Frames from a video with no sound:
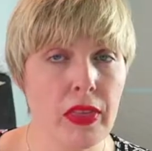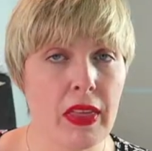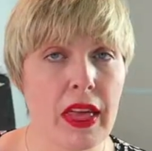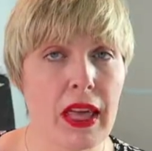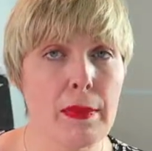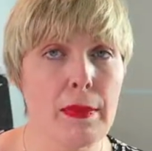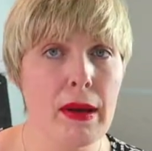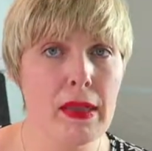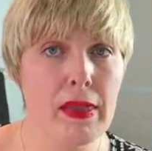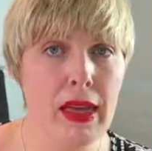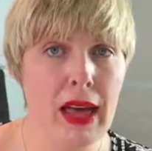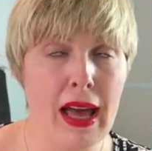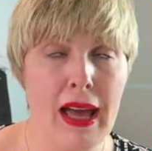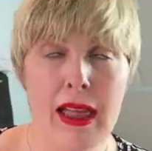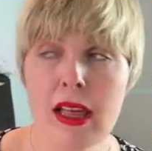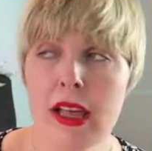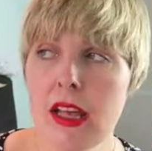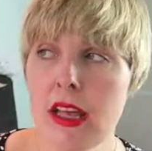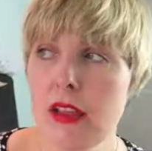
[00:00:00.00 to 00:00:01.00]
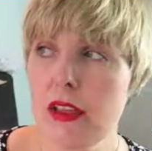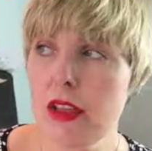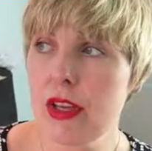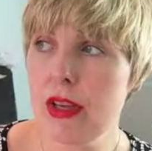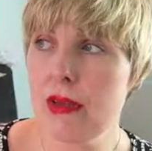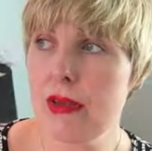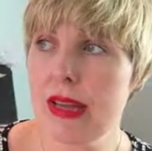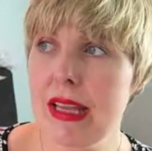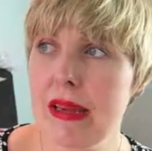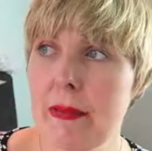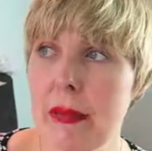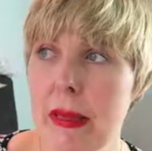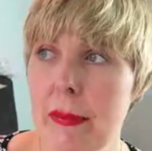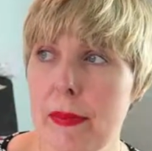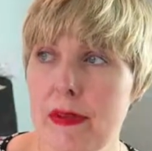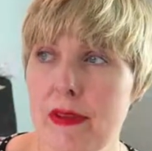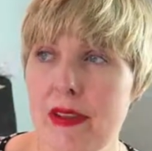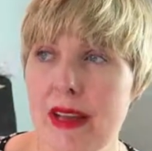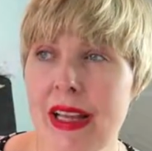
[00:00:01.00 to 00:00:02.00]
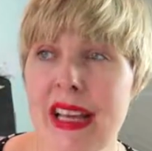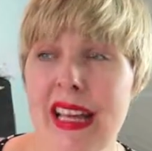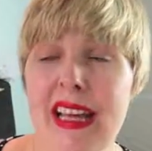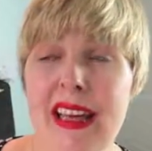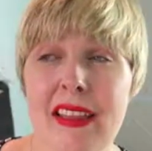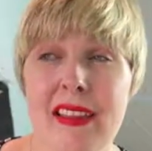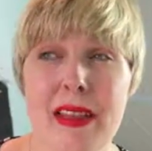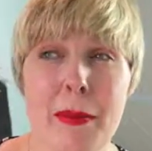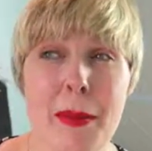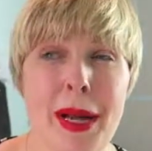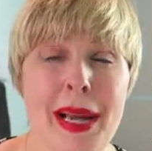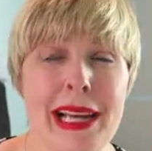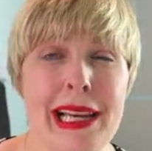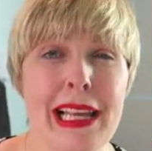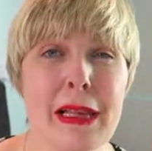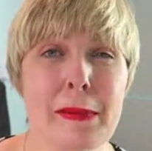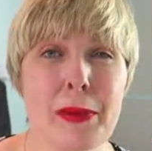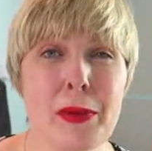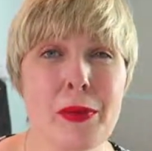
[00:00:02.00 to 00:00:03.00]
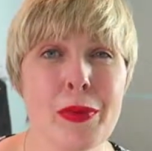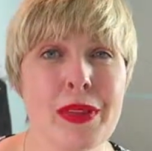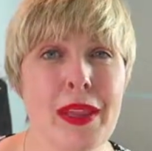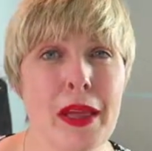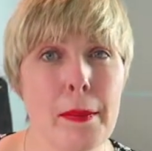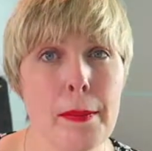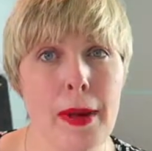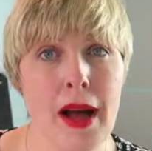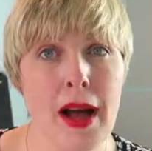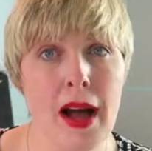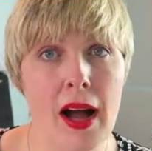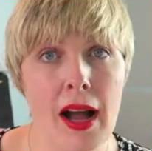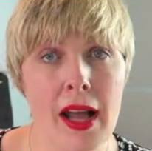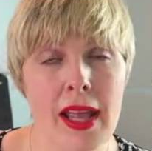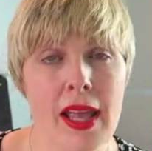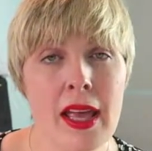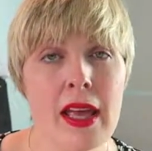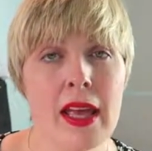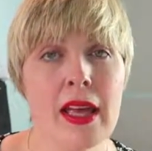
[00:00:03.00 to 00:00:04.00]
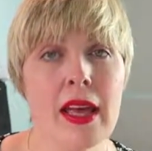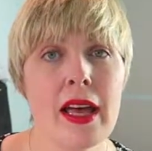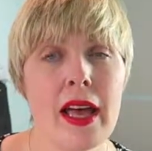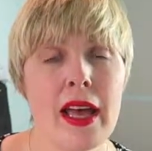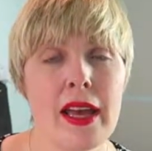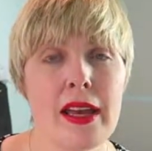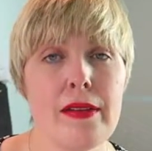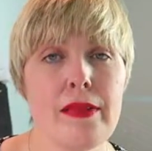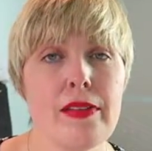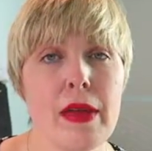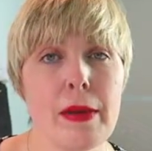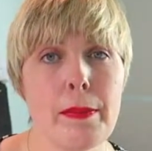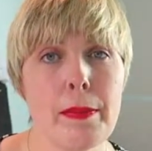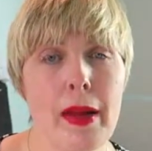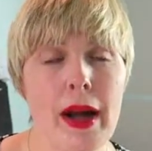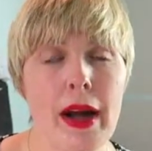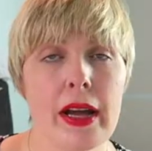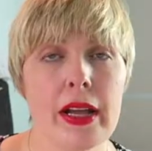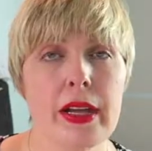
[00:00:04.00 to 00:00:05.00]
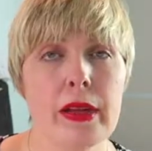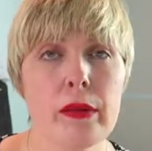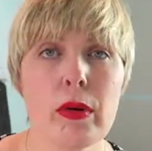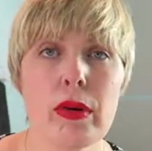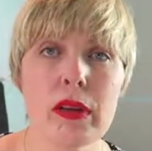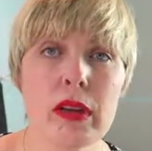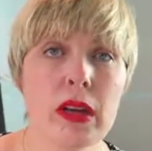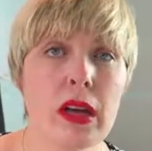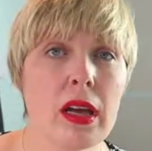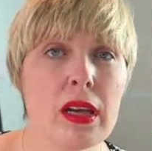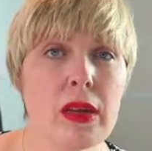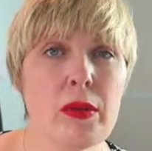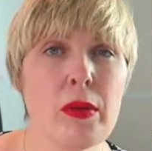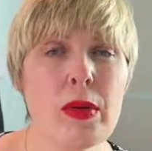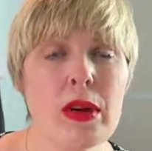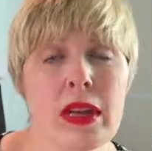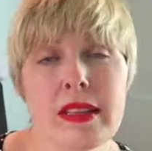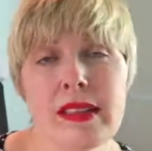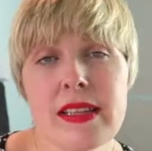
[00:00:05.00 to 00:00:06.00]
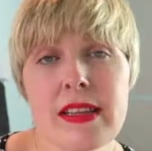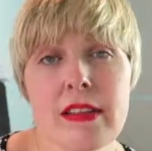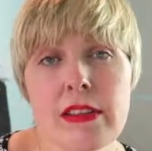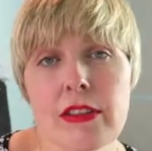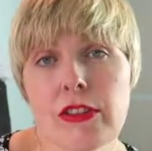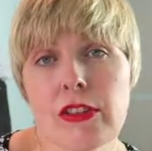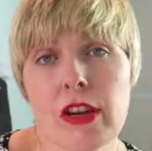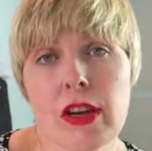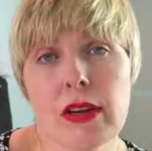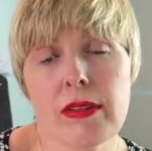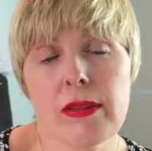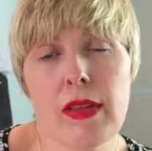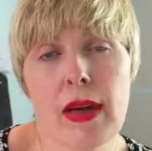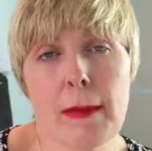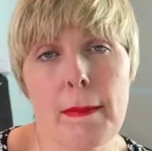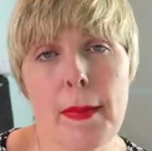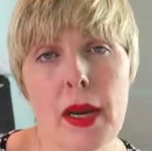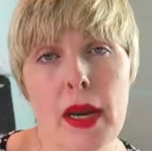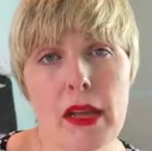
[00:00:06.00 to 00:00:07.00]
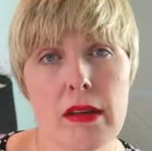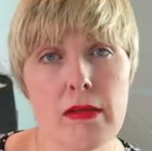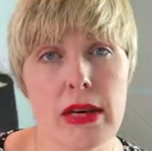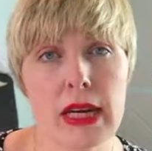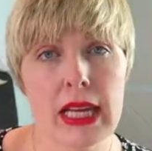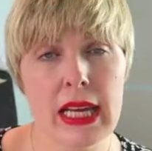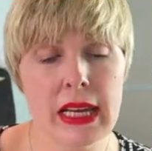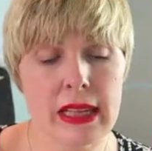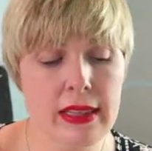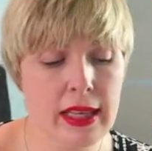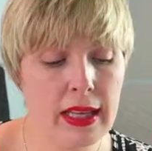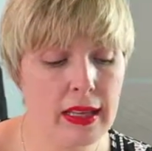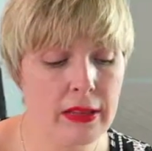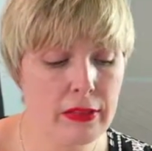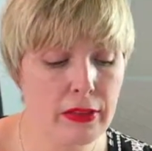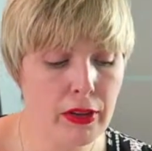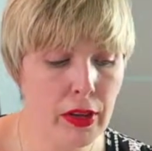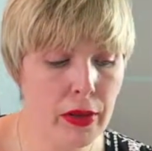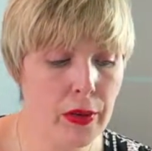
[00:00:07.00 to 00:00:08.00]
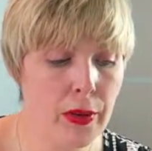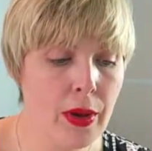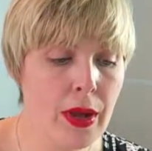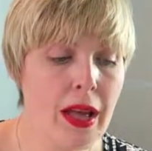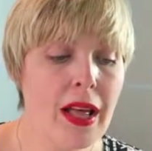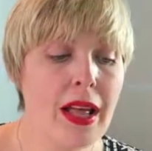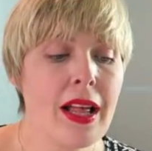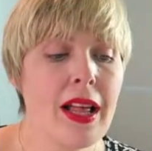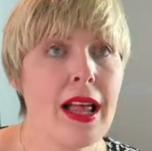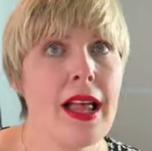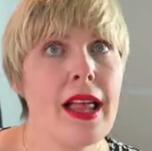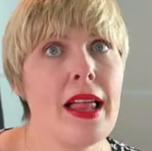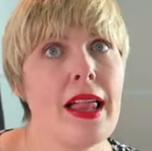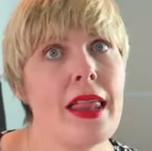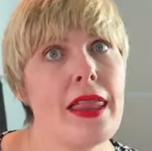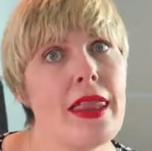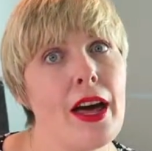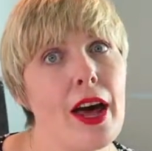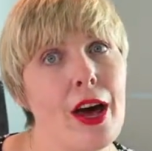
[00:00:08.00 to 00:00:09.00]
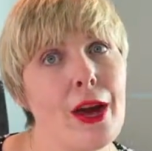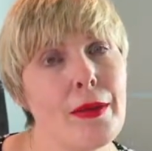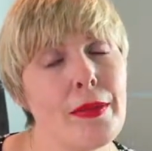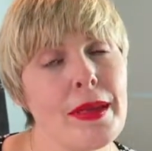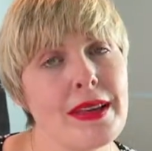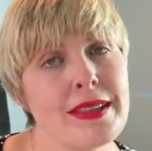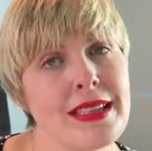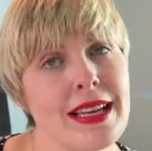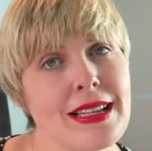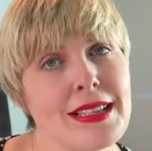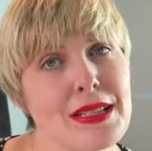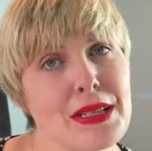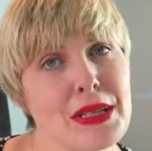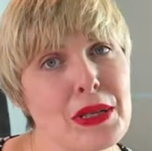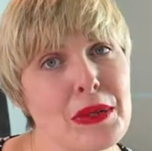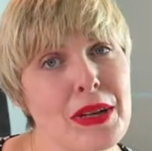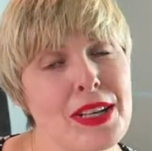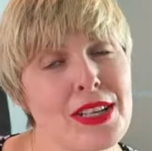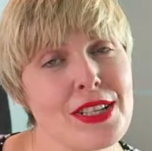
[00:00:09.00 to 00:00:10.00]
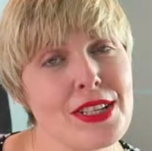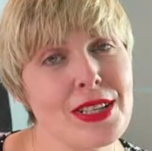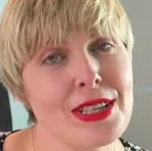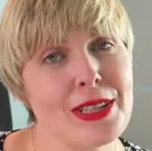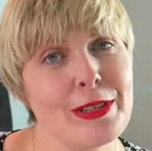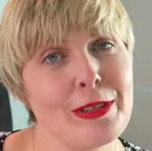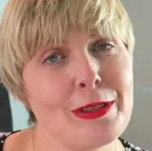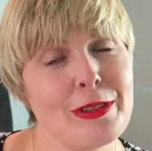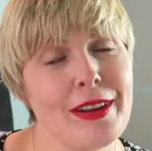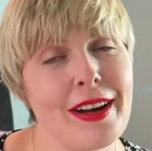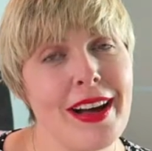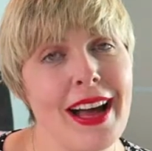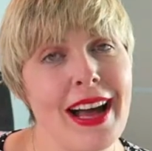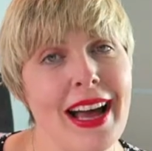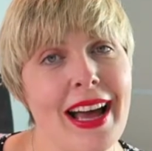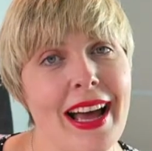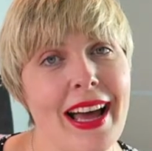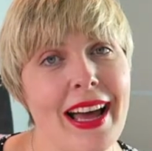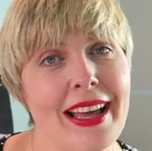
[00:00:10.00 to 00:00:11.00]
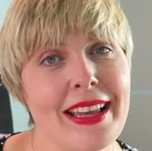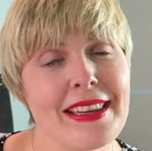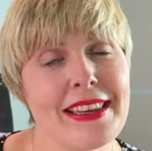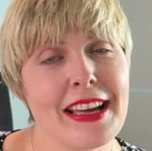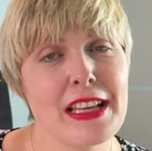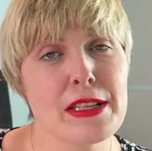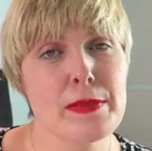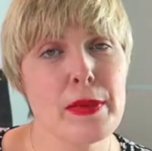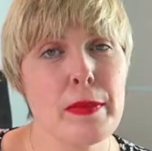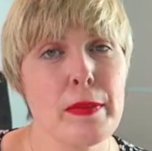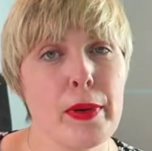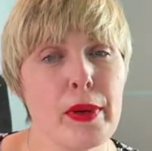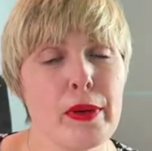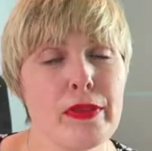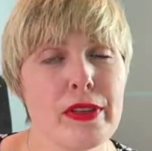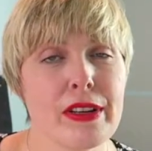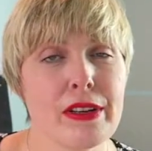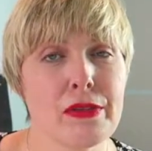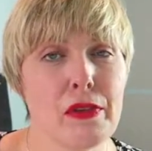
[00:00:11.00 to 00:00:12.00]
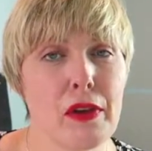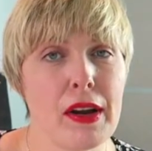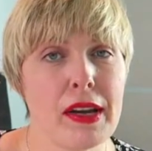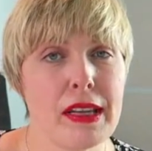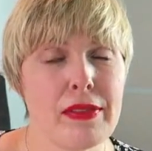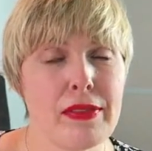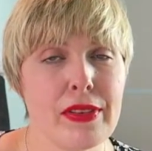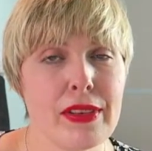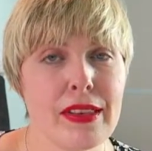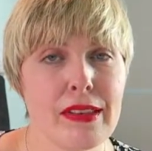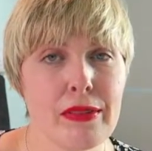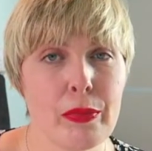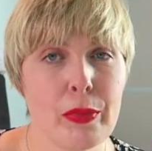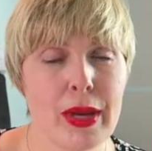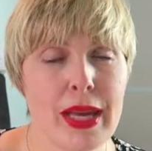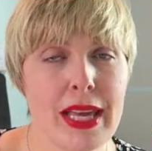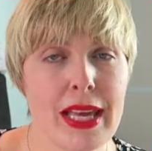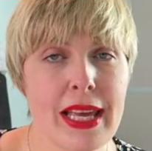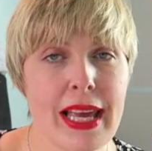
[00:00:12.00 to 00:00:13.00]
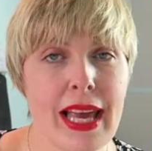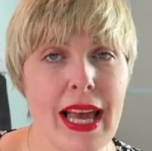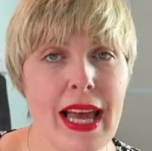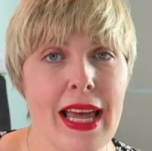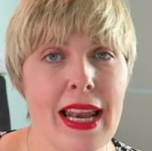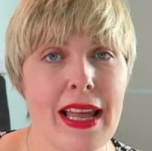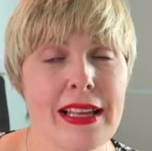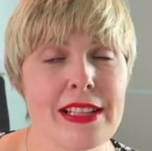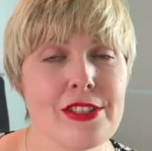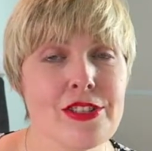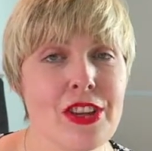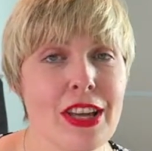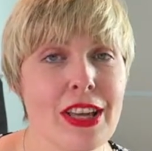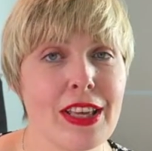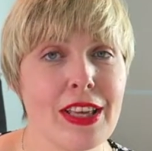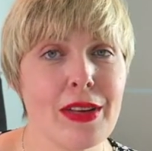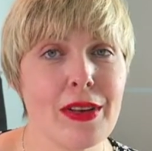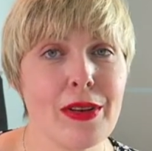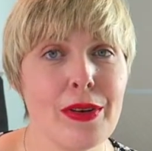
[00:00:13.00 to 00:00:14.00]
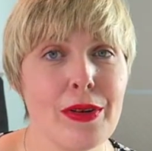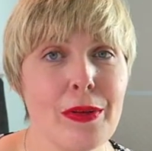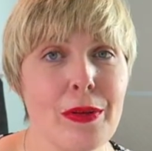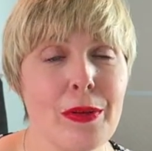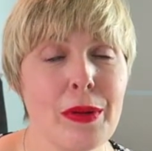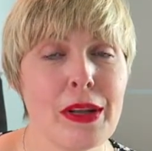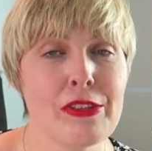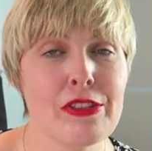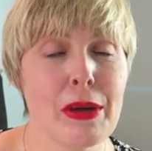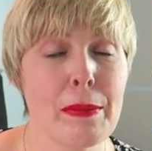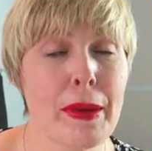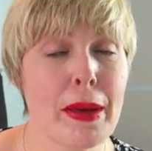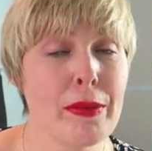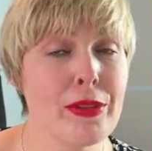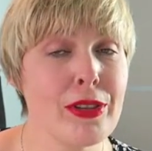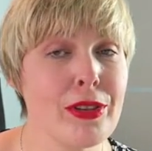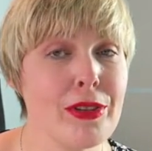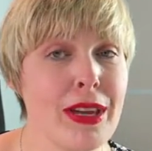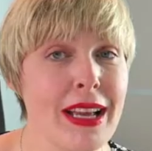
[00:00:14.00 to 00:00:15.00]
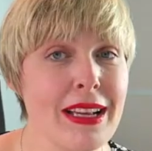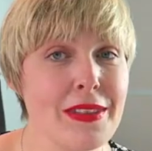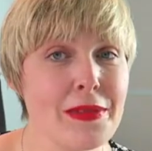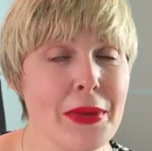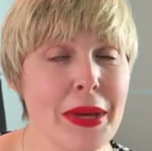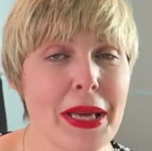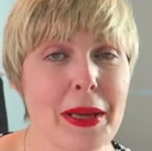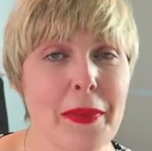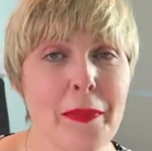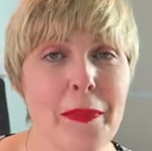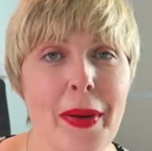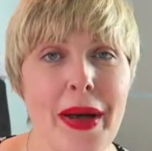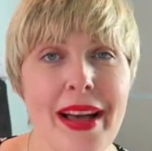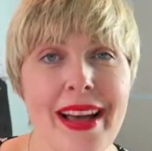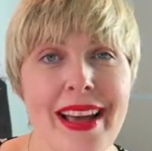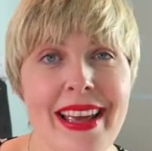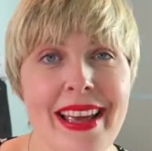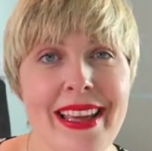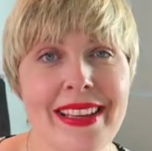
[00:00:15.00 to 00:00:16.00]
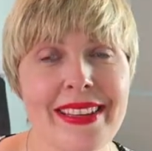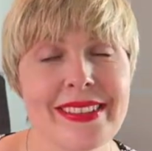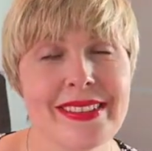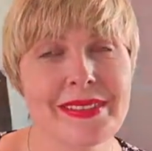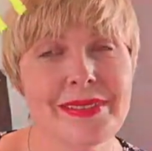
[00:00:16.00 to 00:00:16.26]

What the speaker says: Think about that you need people to click, and they might click, but will they buy? And if they buy, you want a decent chunk of that money, really, I think. So I hope that's answered the question, Laura, and that's been Blog Fix Friday for this week, and I'll check back with you next week. Bye.